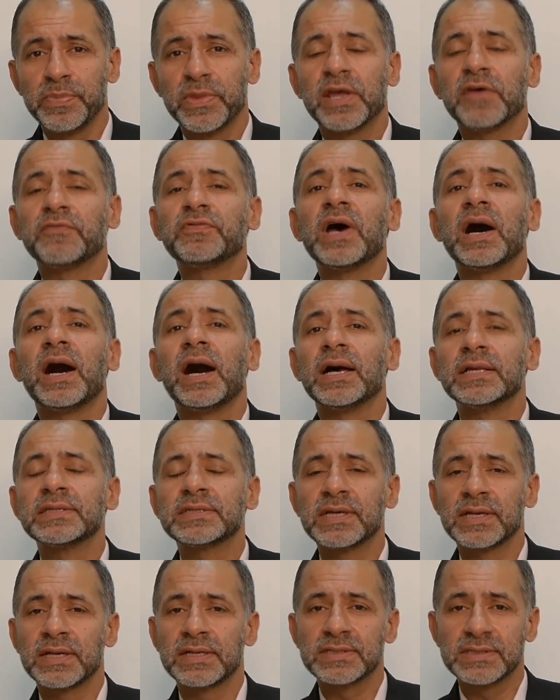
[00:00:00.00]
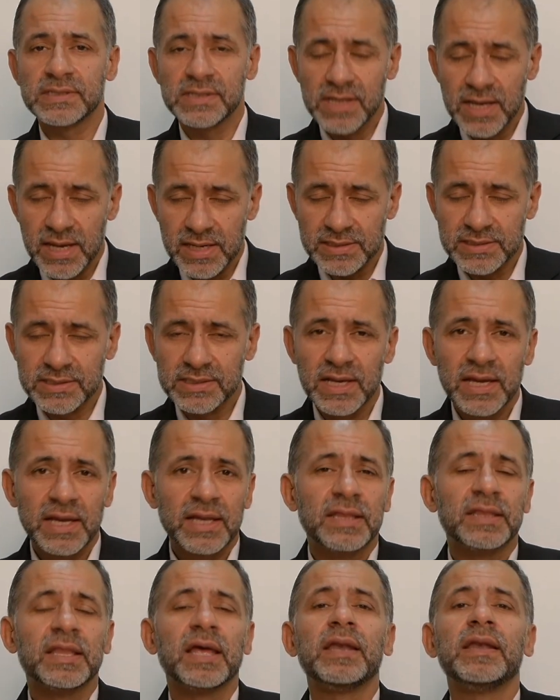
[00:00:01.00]
If the answer is yes,
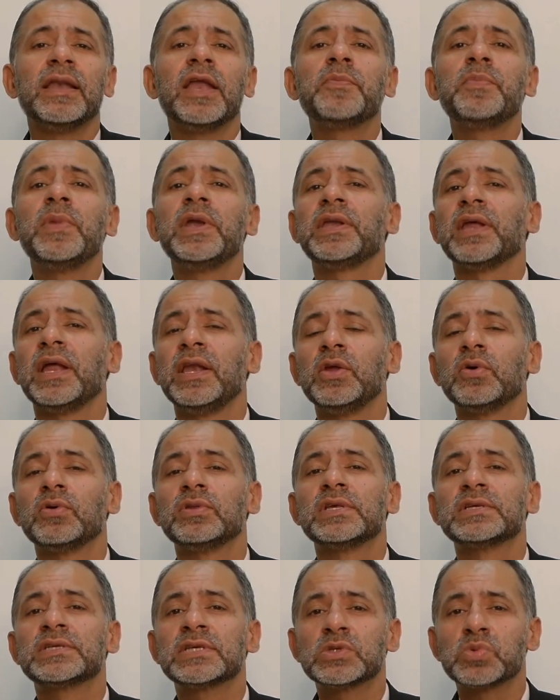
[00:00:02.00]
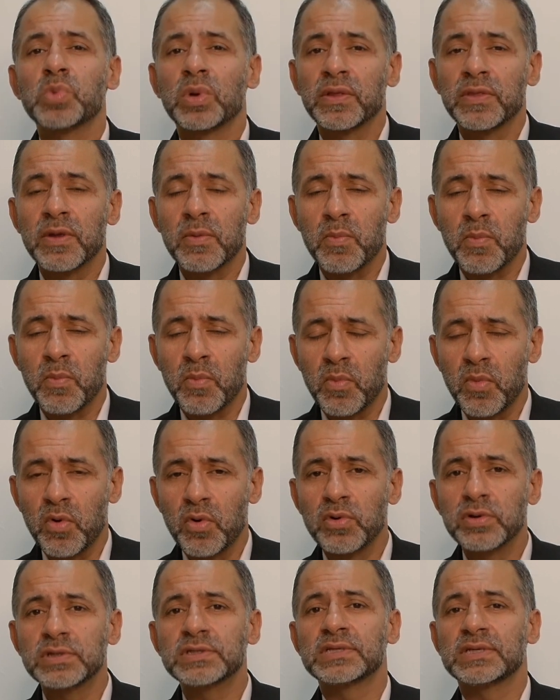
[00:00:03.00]
then let me tell you, this is one of the
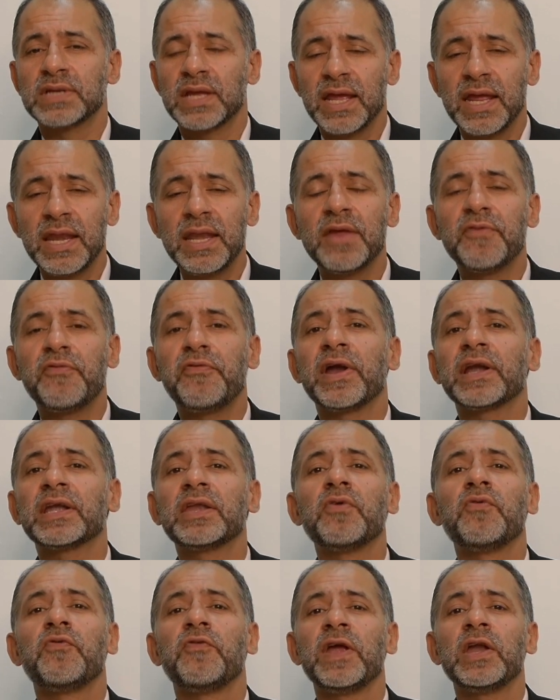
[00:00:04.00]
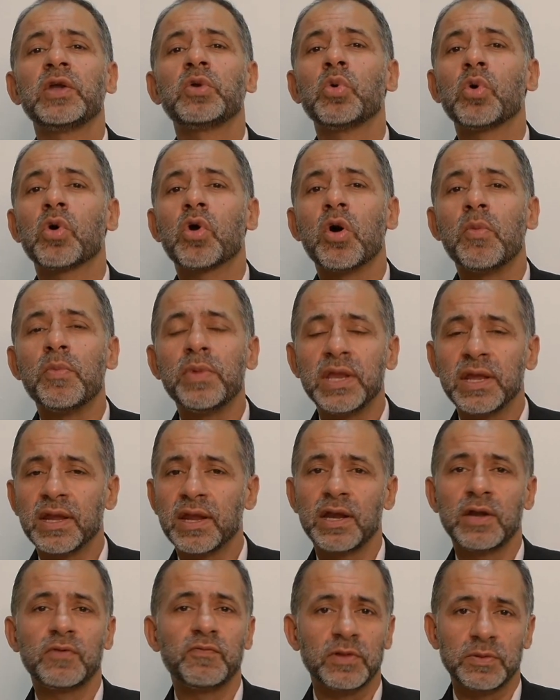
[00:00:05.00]
most ineffective way to
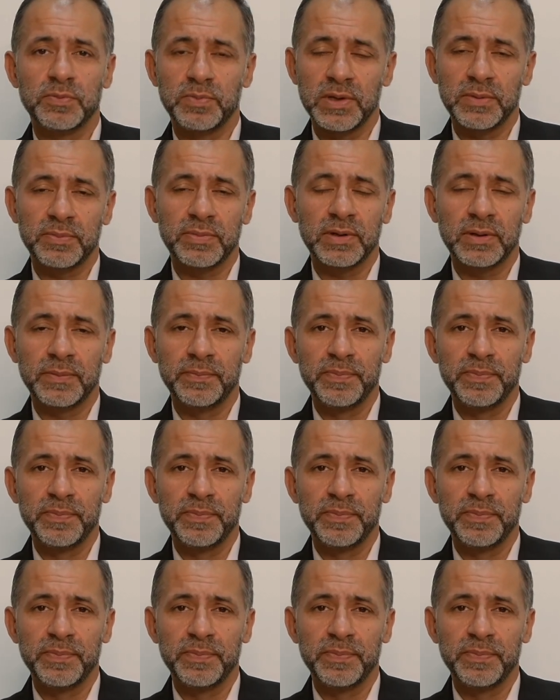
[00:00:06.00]
communicate with people.